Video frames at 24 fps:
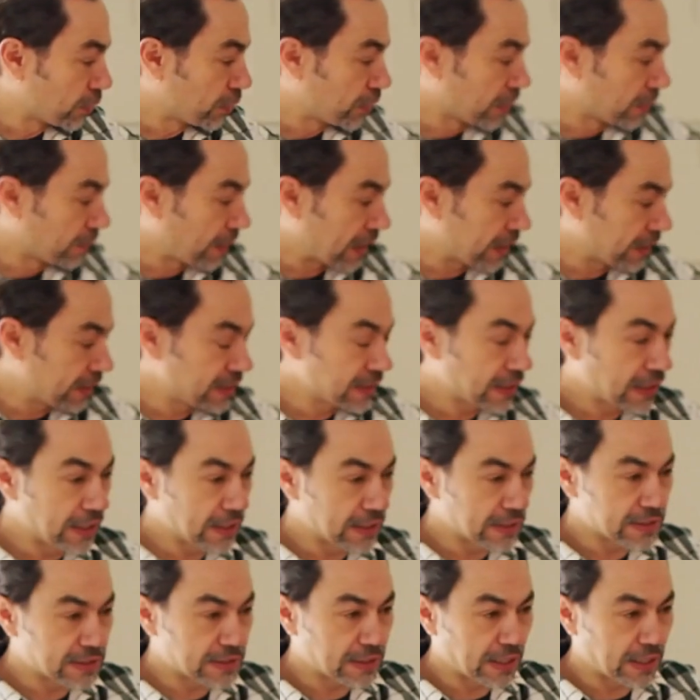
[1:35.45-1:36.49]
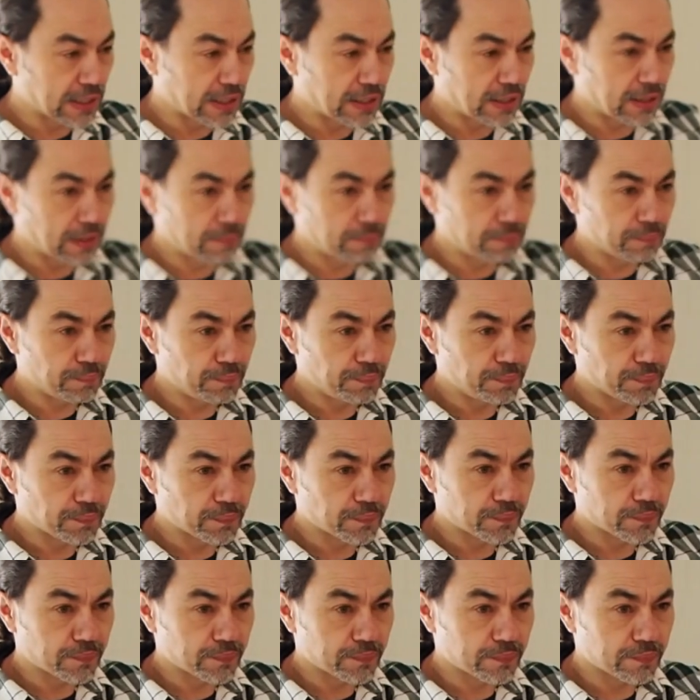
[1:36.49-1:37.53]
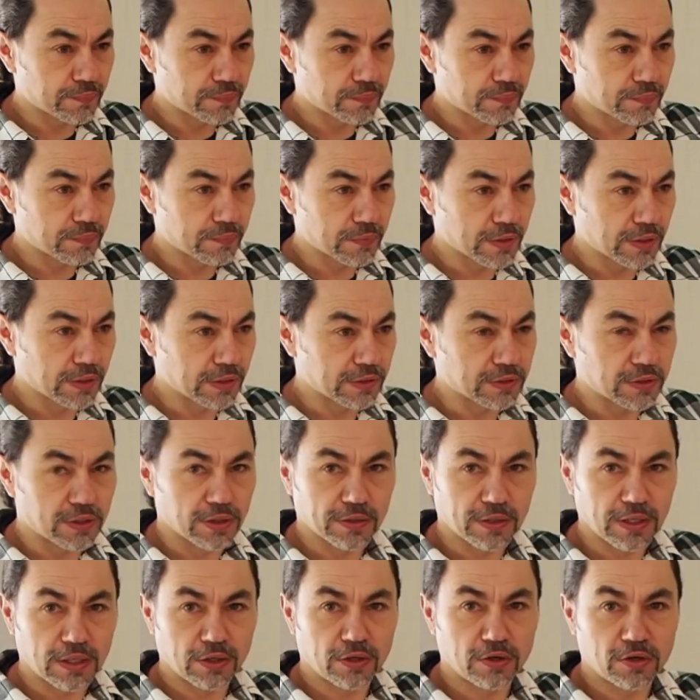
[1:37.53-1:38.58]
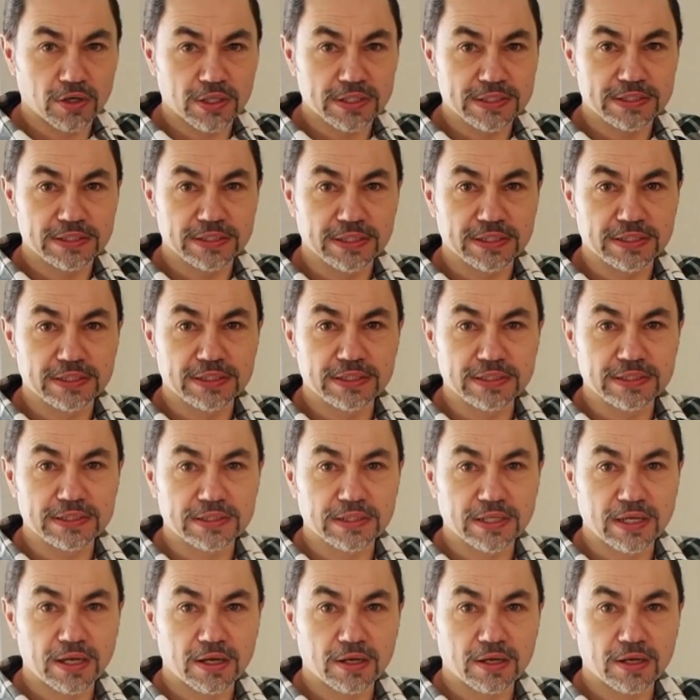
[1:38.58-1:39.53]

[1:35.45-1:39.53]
joy, some sort of peace in their lives, you know. It got me intrigued.